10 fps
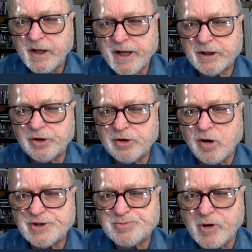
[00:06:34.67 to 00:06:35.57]
it can
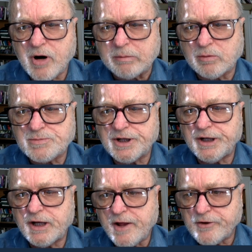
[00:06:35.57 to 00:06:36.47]
cause problems
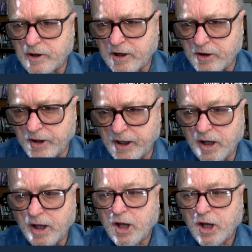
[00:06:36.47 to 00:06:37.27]
in the other area.